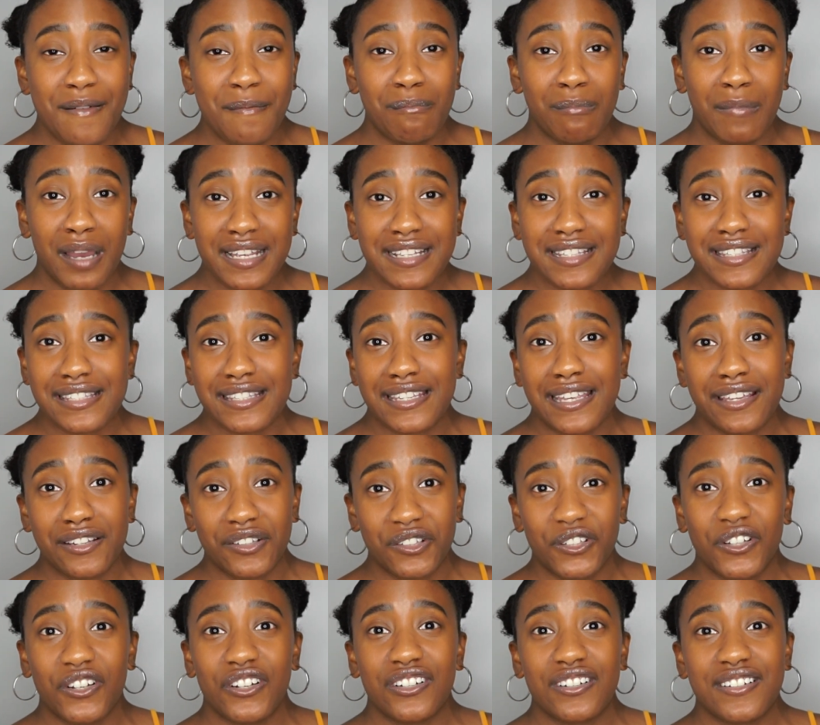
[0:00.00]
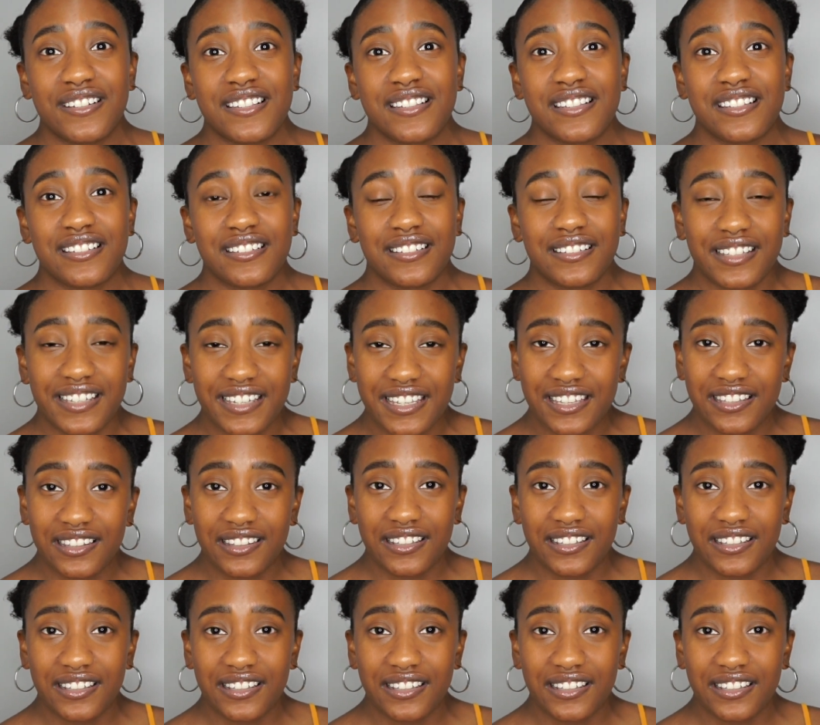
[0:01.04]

my skin looks. Like